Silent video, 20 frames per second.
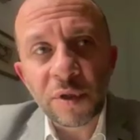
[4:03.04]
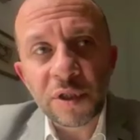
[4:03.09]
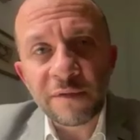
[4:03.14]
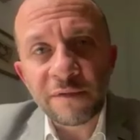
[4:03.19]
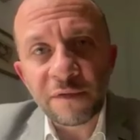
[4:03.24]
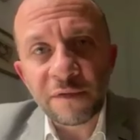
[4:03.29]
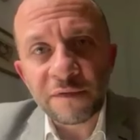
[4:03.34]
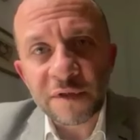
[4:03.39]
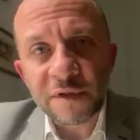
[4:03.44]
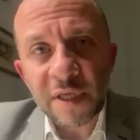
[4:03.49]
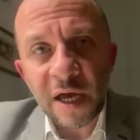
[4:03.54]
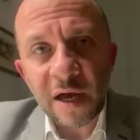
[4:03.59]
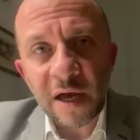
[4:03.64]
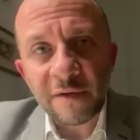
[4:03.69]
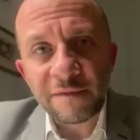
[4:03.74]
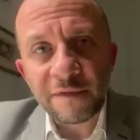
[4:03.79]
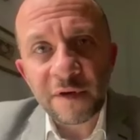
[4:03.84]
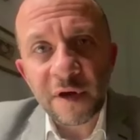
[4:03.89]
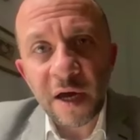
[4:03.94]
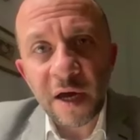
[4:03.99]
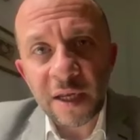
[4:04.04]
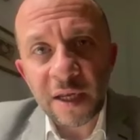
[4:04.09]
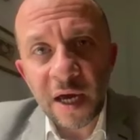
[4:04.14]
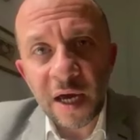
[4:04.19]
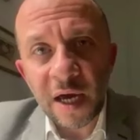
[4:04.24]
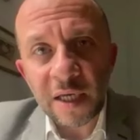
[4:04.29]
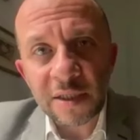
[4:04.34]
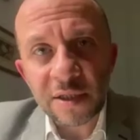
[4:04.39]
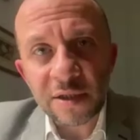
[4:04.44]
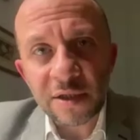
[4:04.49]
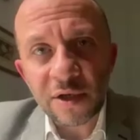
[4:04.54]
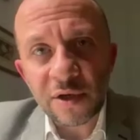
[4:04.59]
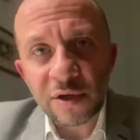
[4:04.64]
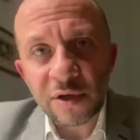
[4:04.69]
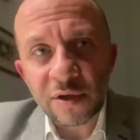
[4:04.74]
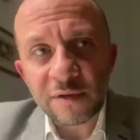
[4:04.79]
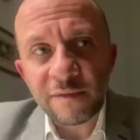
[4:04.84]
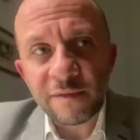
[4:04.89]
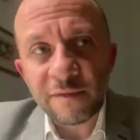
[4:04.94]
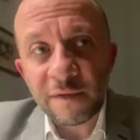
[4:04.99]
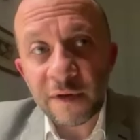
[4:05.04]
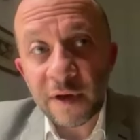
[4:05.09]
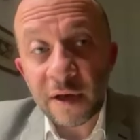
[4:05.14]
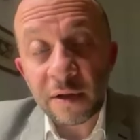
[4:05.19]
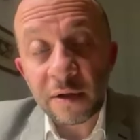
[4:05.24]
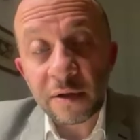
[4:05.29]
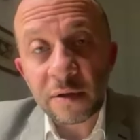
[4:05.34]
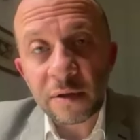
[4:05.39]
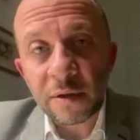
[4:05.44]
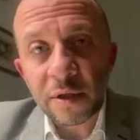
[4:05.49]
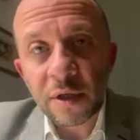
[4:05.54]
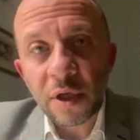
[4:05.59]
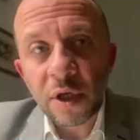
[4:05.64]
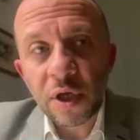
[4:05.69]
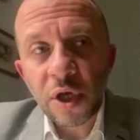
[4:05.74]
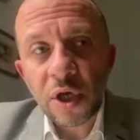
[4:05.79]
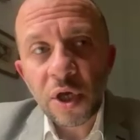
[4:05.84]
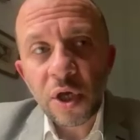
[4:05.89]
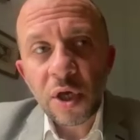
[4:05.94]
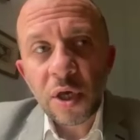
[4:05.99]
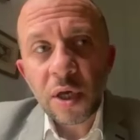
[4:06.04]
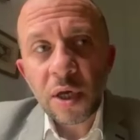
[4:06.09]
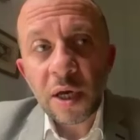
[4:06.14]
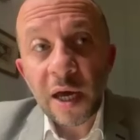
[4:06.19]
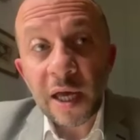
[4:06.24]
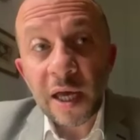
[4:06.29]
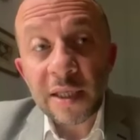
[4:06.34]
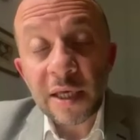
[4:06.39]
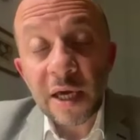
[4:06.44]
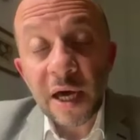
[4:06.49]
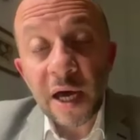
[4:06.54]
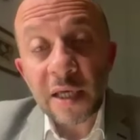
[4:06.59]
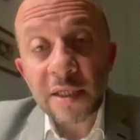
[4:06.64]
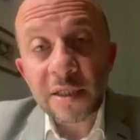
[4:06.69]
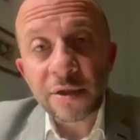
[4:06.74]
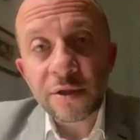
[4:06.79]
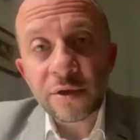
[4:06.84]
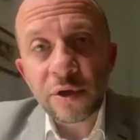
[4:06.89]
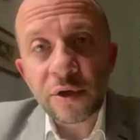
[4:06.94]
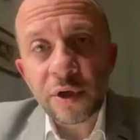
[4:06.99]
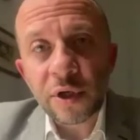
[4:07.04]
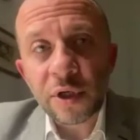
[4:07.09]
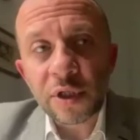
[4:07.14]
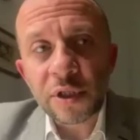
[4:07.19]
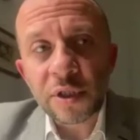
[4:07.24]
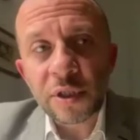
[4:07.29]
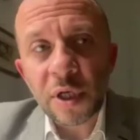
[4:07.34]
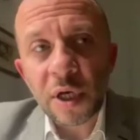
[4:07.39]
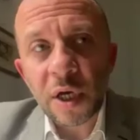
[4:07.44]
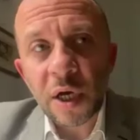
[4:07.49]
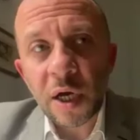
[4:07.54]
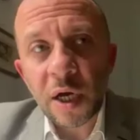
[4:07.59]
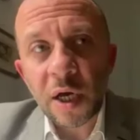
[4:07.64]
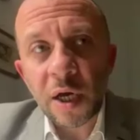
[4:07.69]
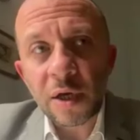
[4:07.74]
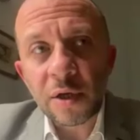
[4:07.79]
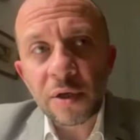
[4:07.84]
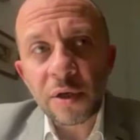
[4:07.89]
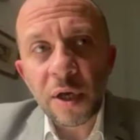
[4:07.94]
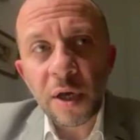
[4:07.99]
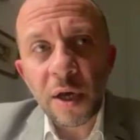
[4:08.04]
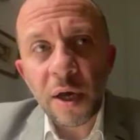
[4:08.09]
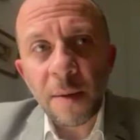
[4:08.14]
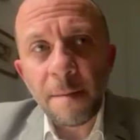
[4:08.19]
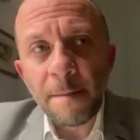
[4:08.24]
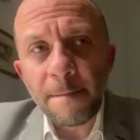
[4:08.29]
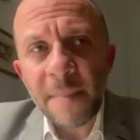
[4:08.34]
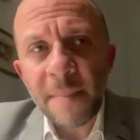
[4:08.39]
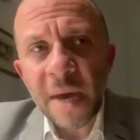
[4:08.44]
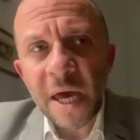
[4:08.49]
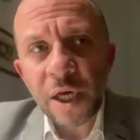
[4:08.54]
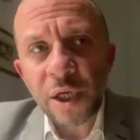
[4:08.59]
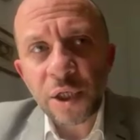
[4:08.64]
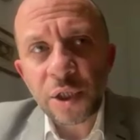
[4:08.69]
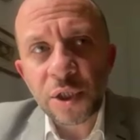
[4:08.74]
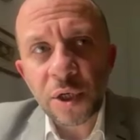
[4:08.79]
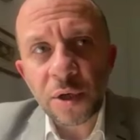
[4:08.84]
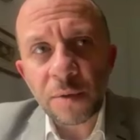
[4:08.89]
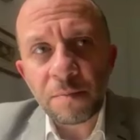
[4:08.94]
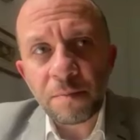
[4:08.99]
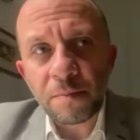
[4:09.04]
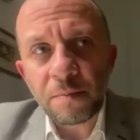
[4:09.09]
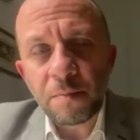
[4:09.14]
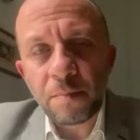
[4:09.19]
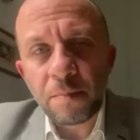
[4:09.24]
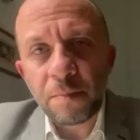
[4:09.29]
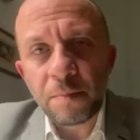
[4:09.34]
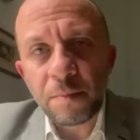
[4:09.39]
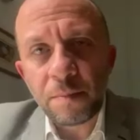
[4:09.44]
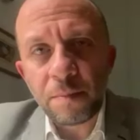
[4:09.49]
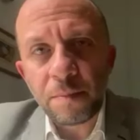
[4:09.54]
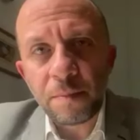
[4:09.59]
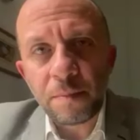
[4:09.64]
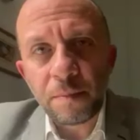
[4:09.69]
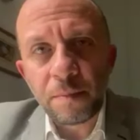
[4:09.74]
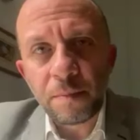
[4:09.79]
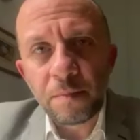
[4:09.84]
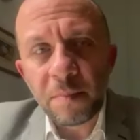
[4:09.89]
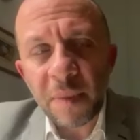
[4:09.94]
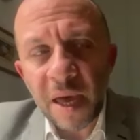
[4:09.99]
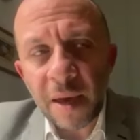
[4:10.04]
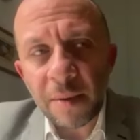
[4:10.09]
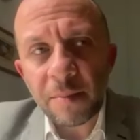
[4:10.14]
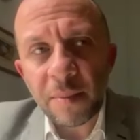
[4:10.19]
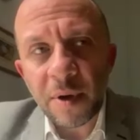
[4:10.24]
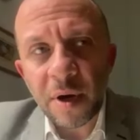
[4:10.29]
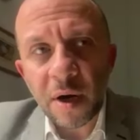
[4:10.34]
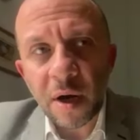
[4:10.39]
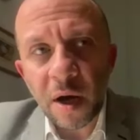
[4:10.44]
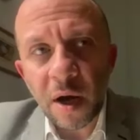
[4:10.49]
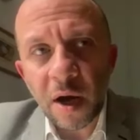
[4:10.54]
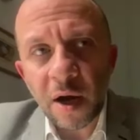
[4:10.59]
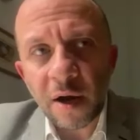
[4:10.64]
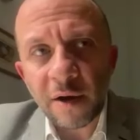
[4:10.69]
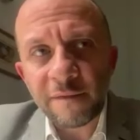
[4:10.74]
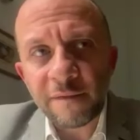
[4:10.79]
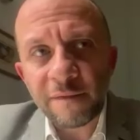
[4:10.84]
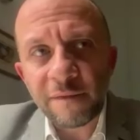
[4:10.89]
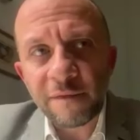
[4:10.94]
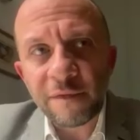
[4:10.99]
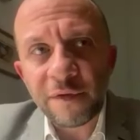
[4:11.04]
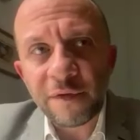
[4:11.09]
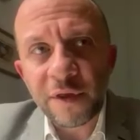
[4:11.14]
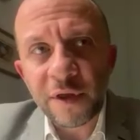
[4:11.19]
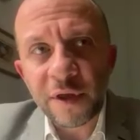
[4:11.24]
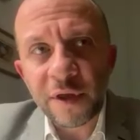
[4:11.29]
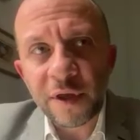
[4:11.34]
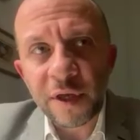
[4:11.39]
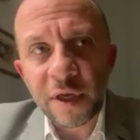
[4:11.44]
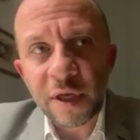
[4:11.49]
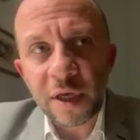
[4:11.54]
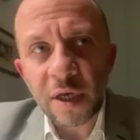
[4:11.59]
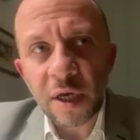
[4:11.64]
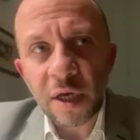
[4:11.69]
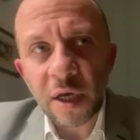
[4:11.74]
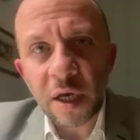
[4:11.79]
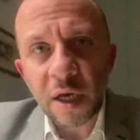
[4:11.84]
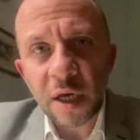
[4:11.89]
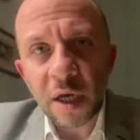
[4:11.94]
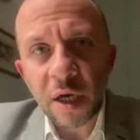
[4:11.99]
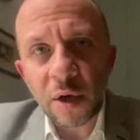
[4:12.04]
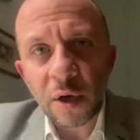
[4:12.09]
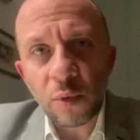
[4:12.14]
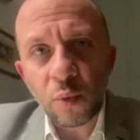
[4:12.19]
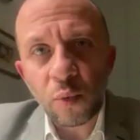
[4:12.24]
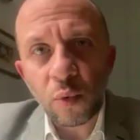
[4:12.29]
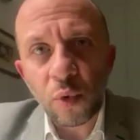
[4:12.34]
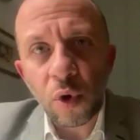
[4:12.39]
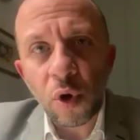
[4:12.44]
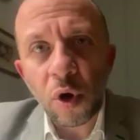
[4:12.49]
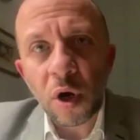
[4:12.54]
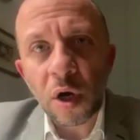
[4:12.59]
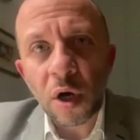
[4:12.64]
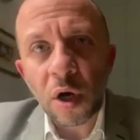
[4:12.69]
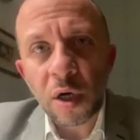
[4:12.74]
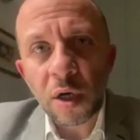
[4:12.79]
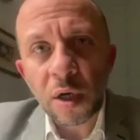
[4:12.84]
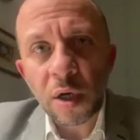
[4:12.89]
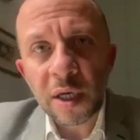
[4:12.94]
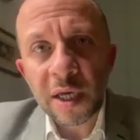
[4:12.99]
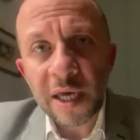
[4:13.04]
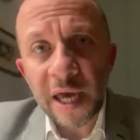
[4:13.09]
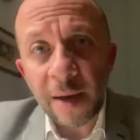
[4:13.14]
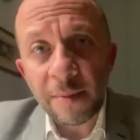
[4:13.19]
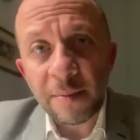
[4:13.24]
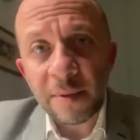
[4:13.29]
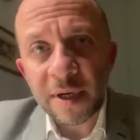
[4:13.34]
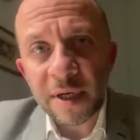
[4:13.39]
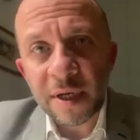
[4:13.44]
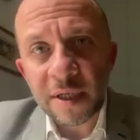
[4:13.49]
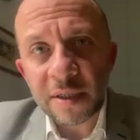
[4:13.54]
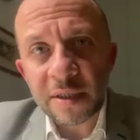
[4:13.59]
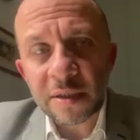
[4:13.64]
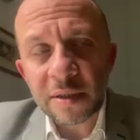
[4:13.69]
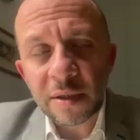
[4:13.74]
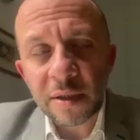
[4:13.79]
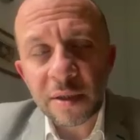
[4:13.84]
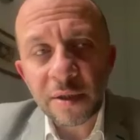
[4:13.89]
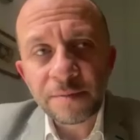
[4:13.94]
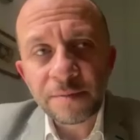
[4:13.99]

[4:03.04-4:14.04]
chief of staff, Gadi Eisenkot, fell. Gadi Eisenkot is a major member of the war cabinet